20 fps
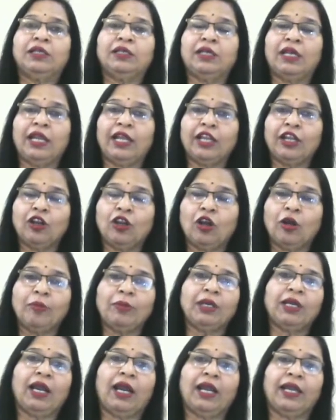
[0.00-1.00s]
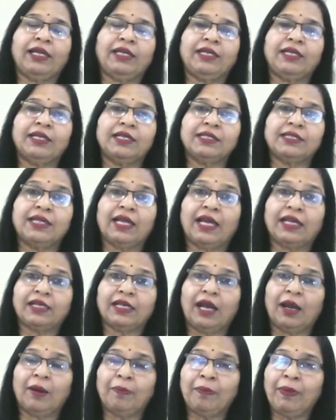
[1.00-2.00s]
economic ideas that
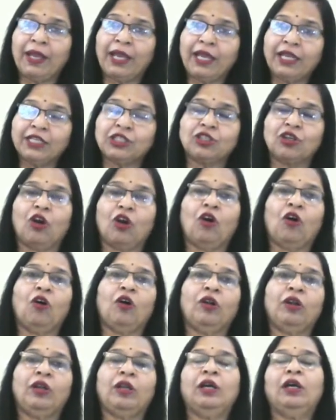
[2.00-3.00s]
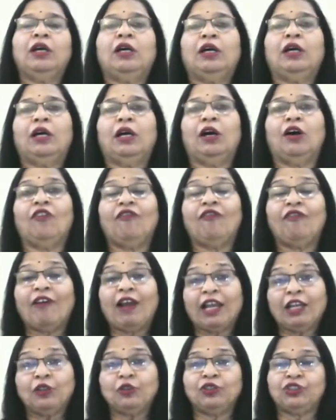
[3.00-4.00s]
are based on
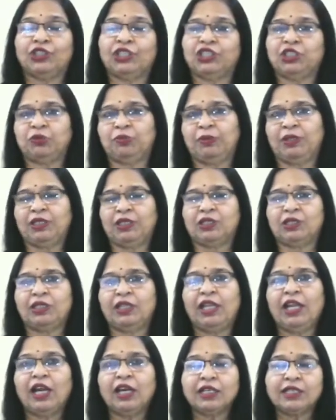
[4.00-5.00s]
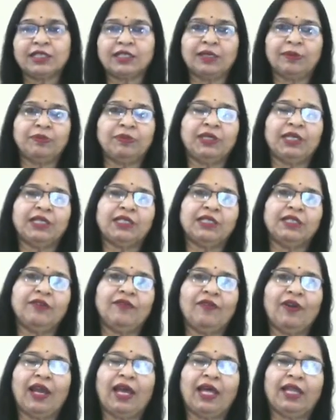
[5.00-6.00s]
value judgments. They are subjective
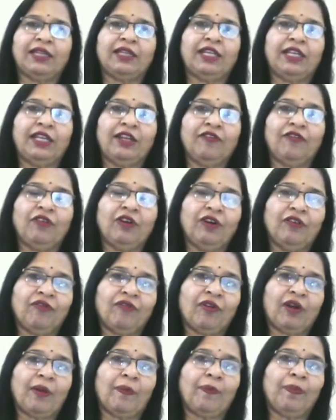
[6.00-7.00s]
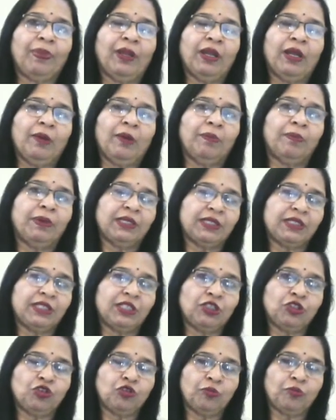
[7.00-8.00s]
and they differ from person
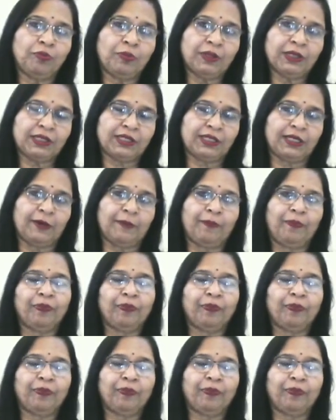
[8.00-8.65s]
to person.